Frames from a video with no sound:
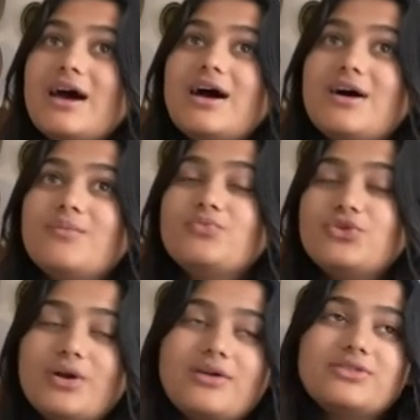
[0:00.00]
Um,
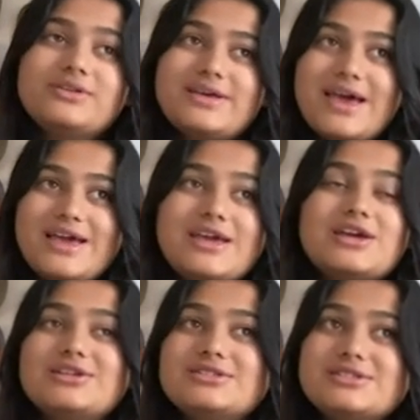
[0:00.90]
throughout the day,
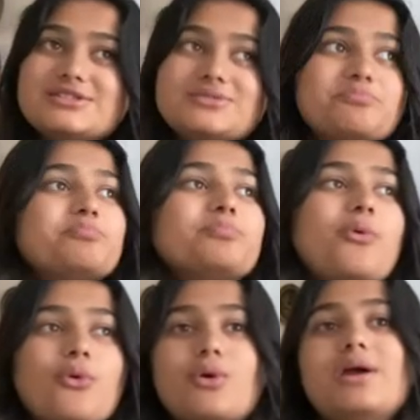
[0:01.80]
it's
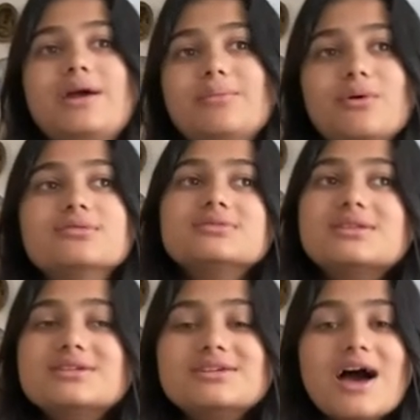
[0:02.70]
pouring most of
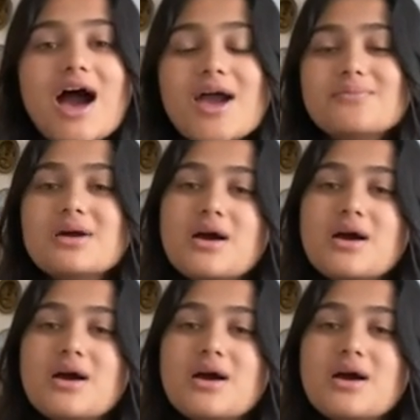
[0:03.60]
the time,